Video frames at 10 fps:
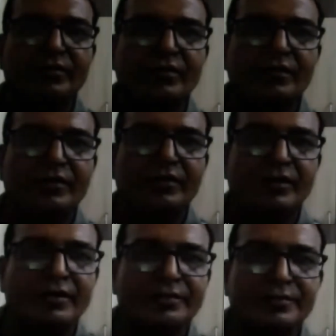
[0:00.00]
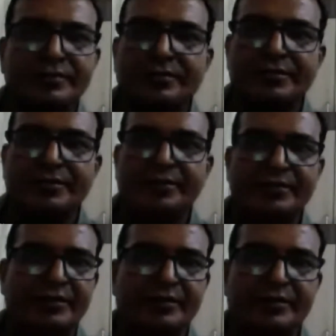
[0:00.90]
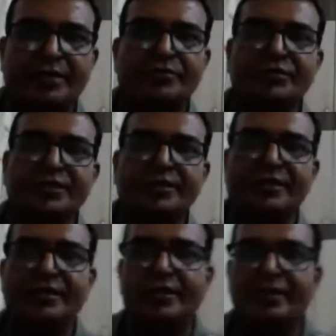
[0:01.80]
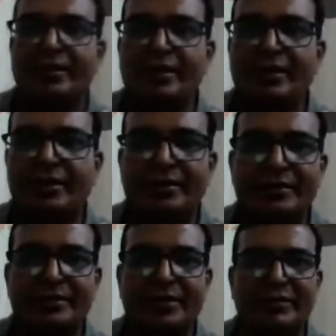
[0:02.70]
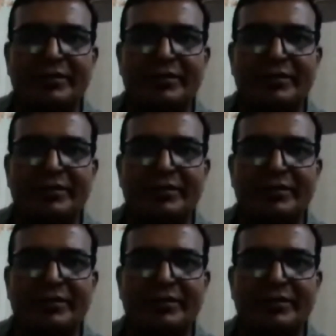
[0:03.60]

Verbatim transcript: Thank you, sir. Uh, thank you very much huh.